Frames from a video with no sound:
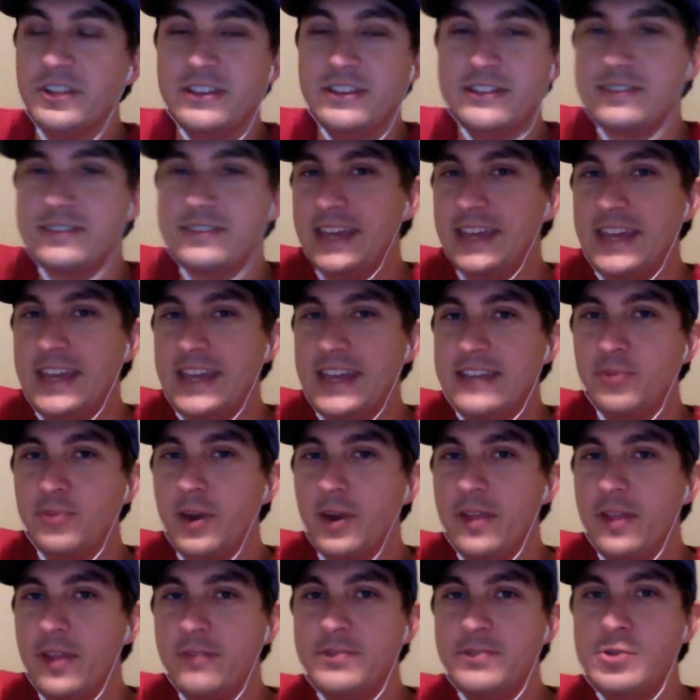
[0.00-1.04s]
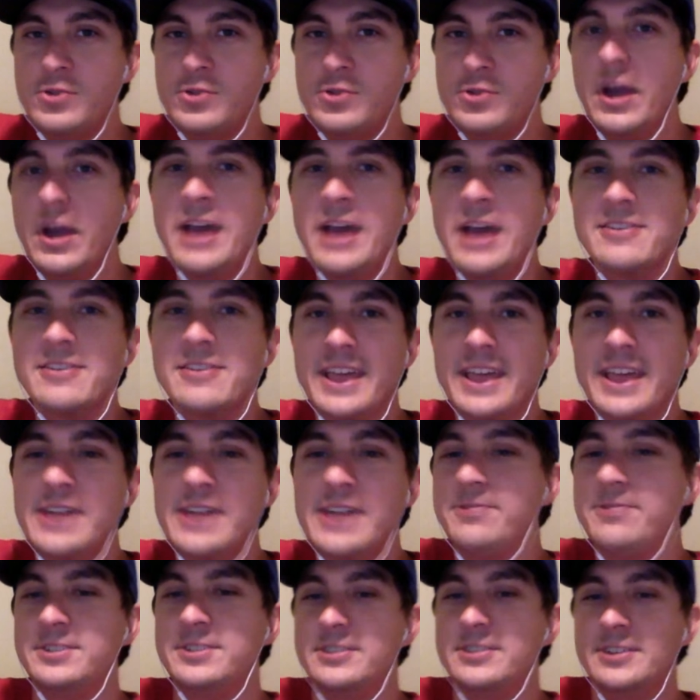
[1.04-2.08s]
he's one of the few guys
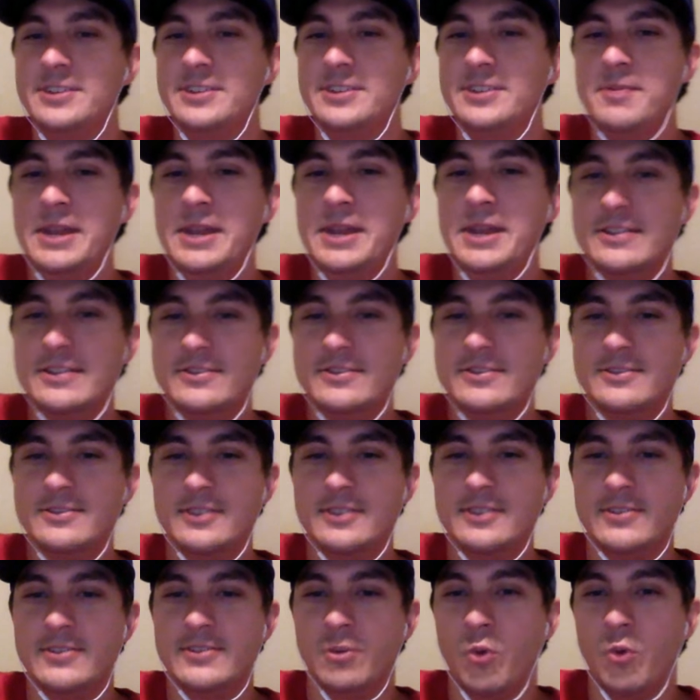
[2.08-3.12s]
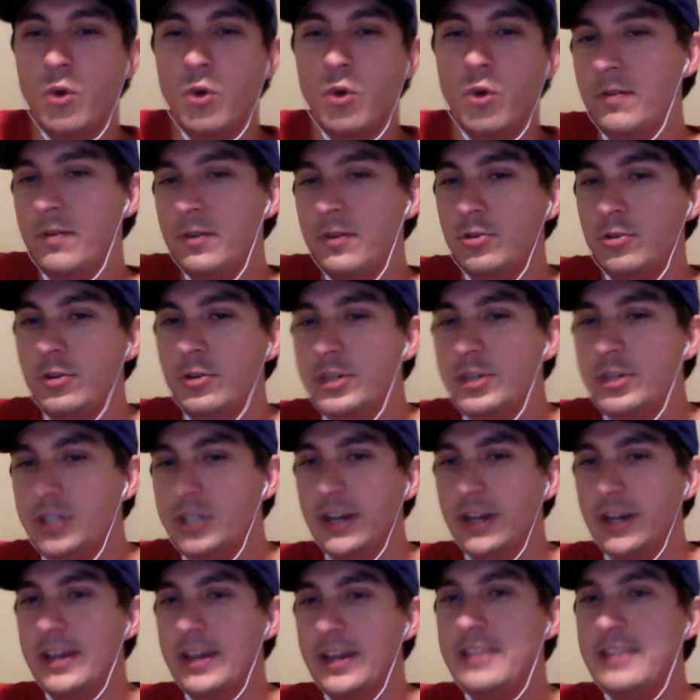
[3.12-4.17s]
left. I mean, it's a war of
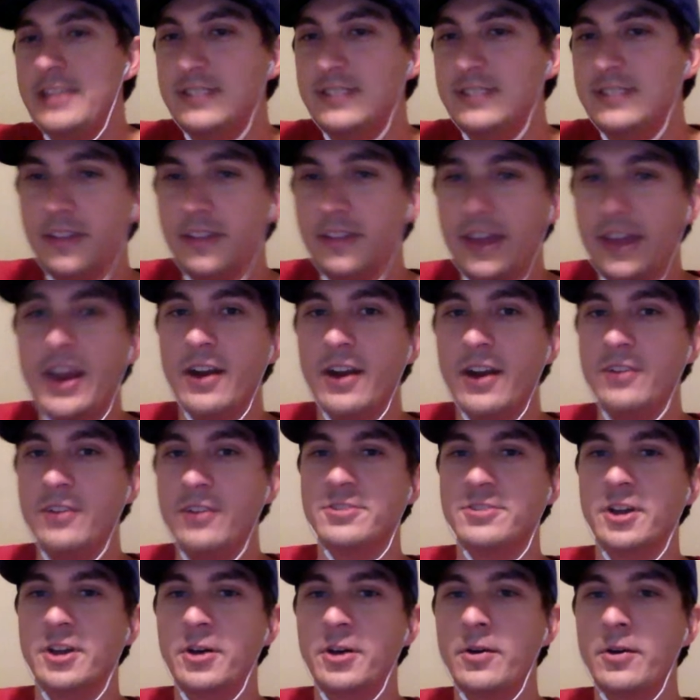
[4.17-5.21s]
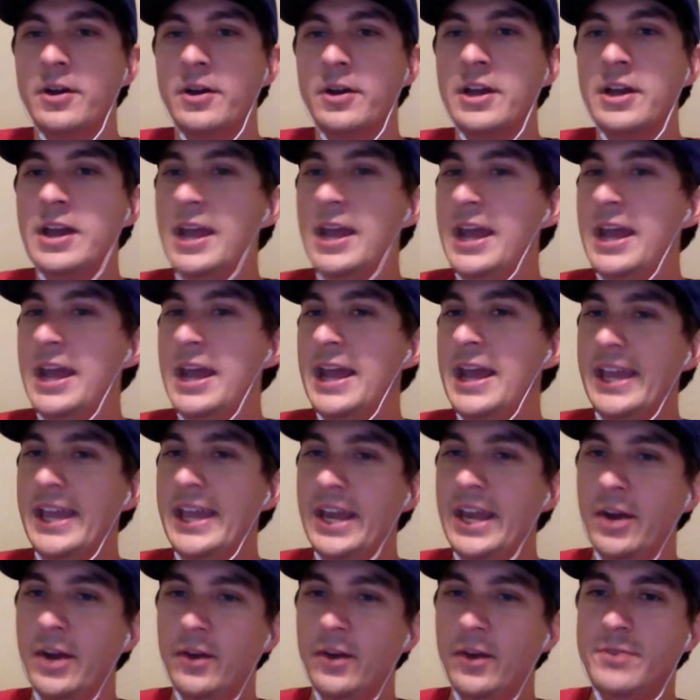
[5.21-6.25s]
attrition, and he's still there. So,
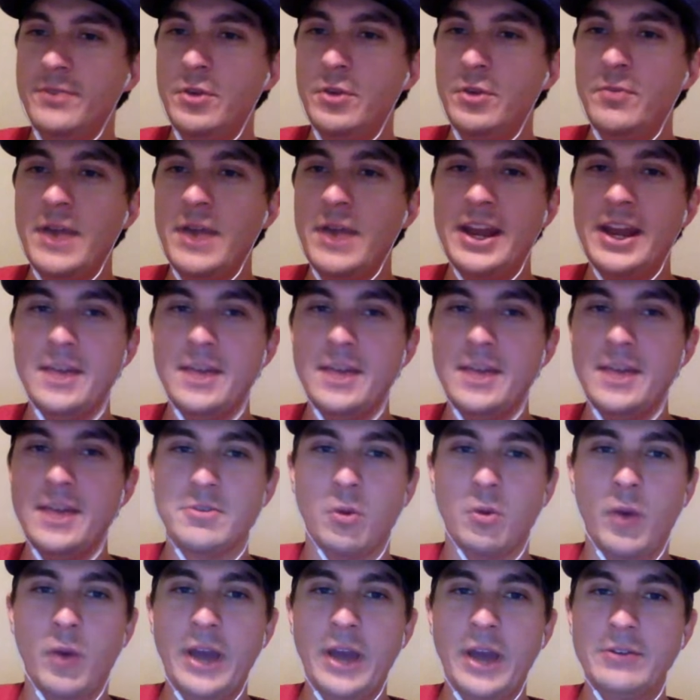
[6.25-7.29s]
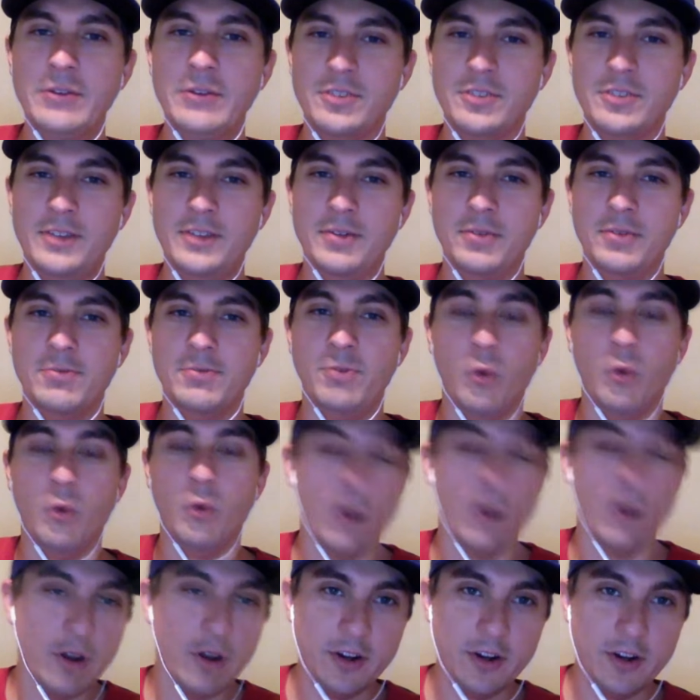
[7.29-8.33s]
if you've got him as a wide receiver
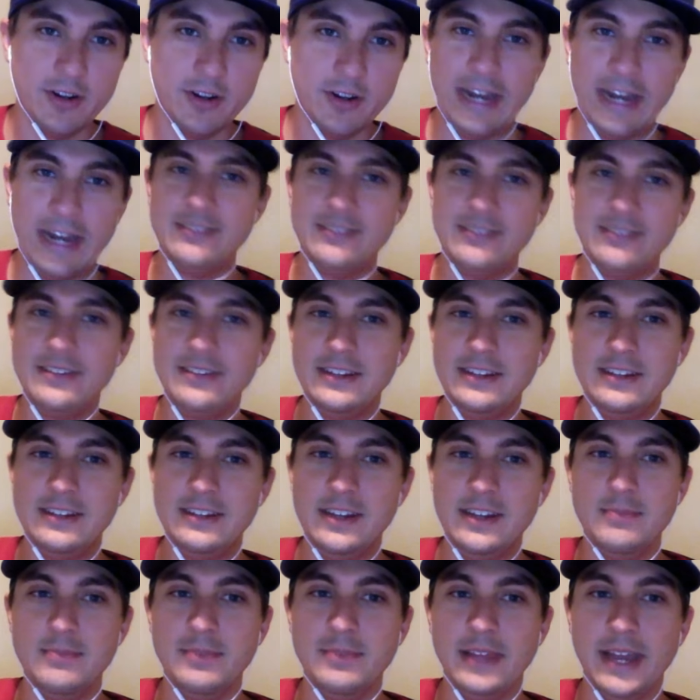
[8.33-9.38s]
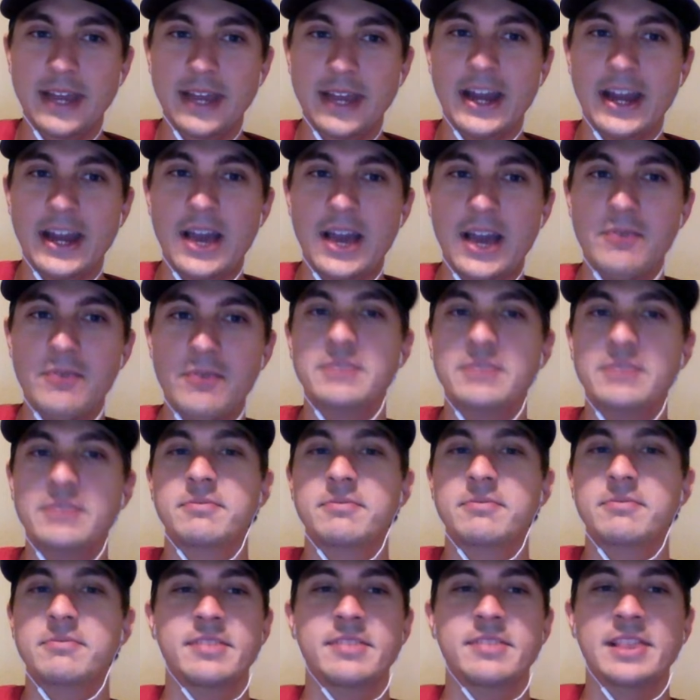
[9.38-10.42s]
4 on your dynasty team, I would
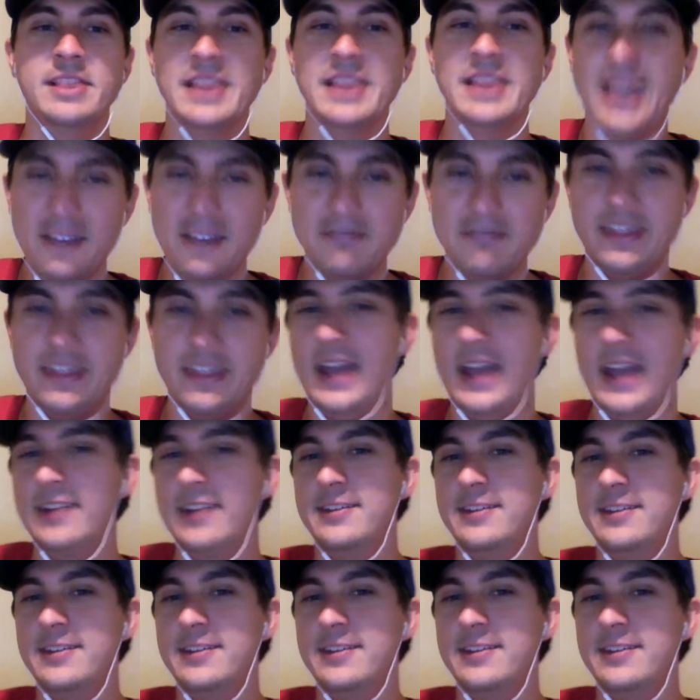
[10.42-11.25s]
love that.